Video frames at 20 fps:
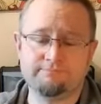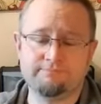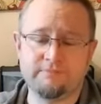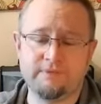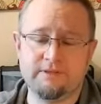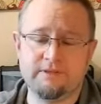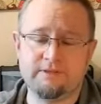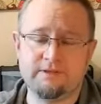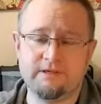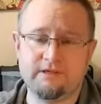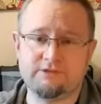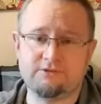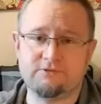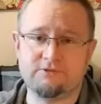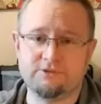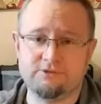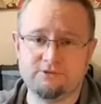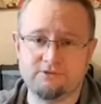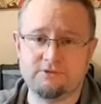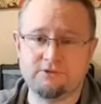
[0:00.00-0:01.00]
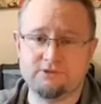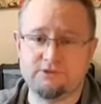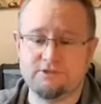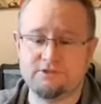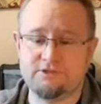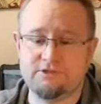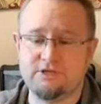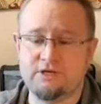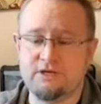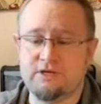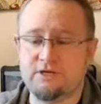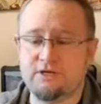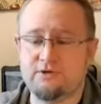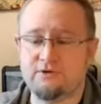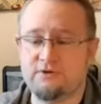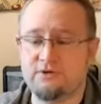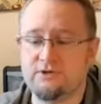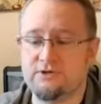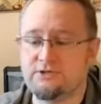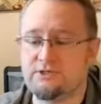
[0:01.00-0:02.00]
the actual instructions
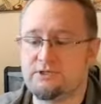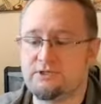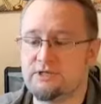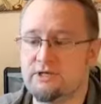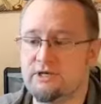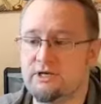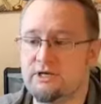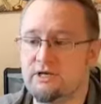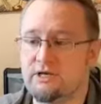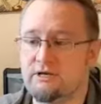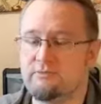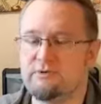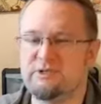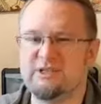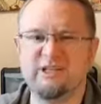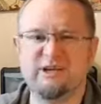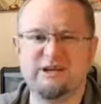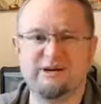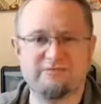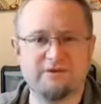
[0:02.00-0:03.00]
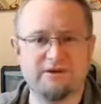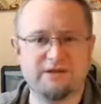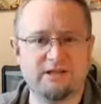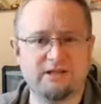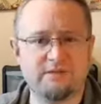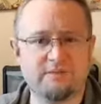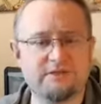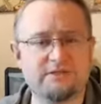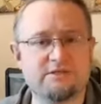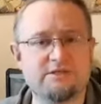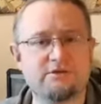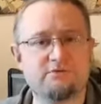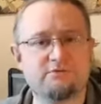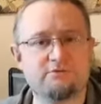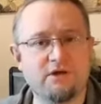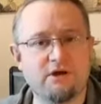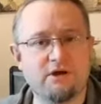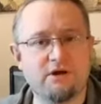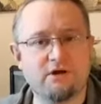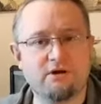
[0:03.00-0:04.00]
was I found it a little bit too
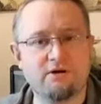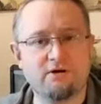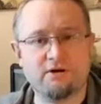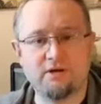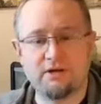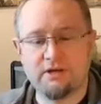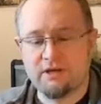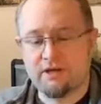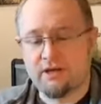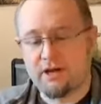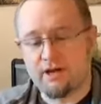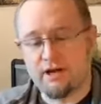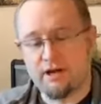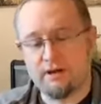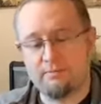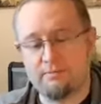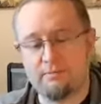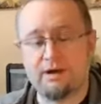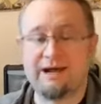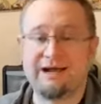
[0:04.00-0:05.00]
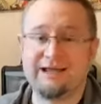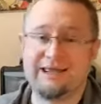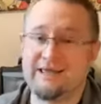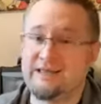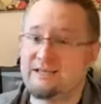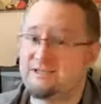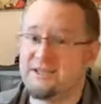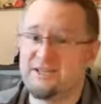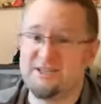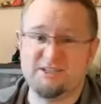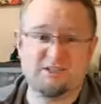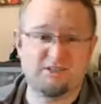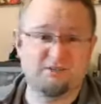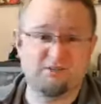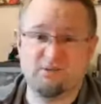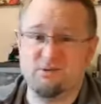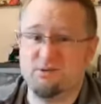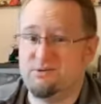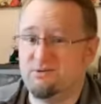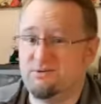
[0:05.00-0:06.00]
dark. I get it's each to
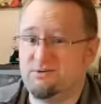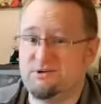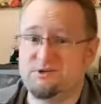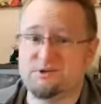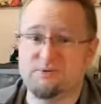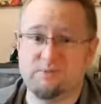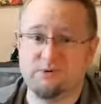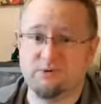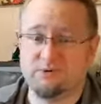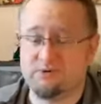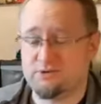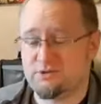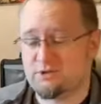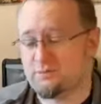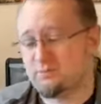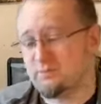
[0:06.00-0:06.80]
their own, I suppose.